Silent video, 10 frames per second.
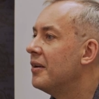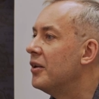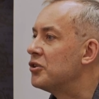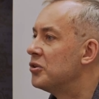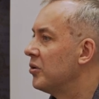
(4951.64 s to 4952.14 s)

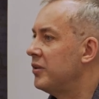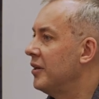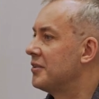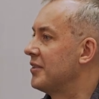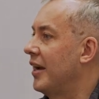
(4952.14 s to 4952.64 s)
It's not
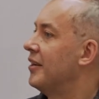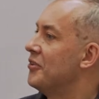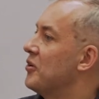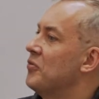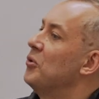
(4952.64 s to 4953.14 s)
like
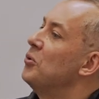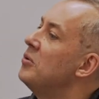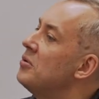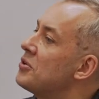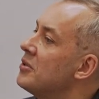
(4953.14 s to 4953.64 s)
silent
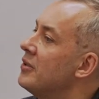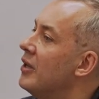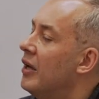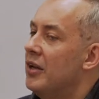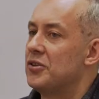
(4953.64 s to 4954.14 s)

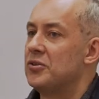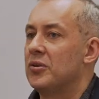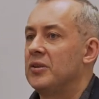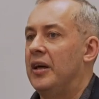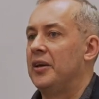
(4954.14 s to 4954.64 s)
revolution. It's
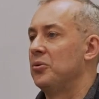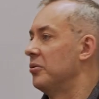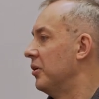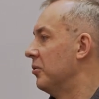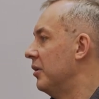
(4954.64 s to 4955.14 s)
not like, you
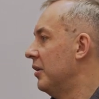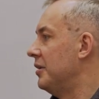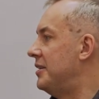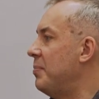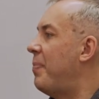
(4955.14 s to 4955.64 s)
know,
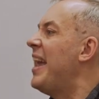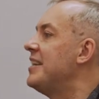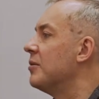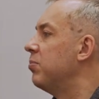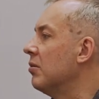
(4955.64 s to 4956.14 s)

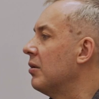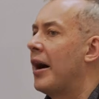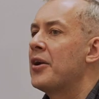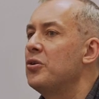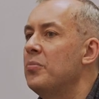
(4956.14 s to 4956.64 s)
debatable
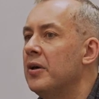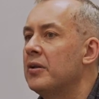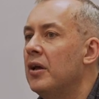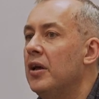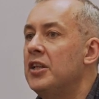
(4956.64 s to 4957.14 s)

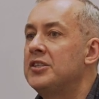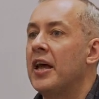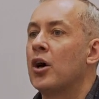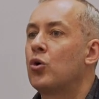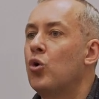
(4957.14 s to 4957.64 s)
argument. It's
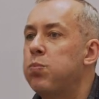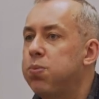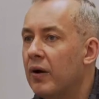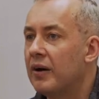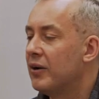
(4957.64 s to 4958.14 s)
a coup.
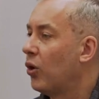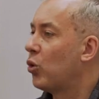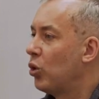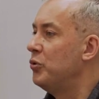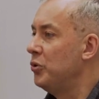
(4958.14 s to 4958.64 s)
A
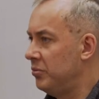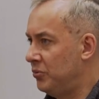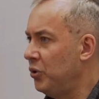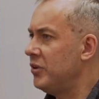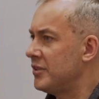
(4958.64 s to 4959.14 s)
coup. Do you,
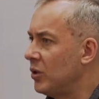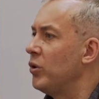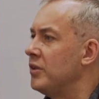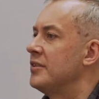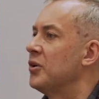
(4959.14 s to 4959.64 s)
do you understand
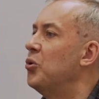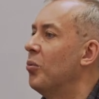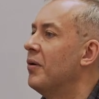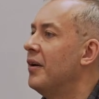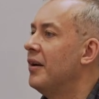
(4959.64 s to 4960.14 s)
what is a
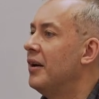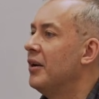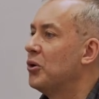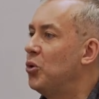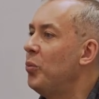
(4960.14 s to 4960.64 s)
coup?
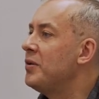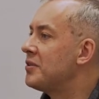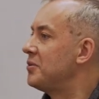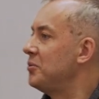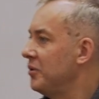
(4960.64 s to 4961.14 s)
Coup
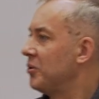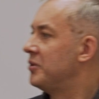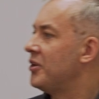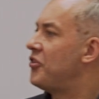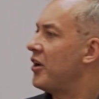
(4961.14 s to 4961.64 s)
is, you know,
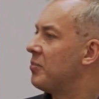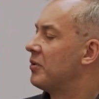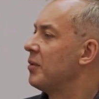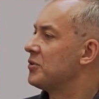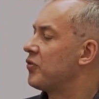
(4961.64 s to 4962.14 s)
the term
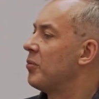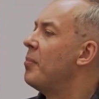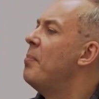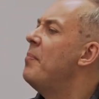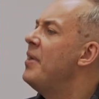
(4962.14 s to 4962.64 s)
comes
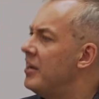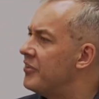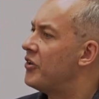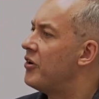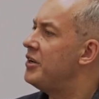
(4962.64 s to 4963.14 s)
from
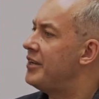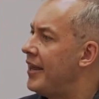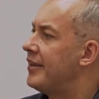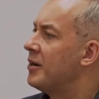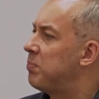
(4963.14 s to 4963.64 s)
military
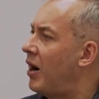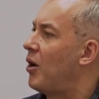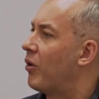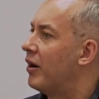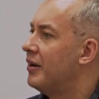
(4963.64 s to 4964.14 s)
taking
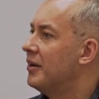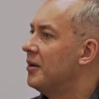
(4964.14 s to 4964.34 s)
power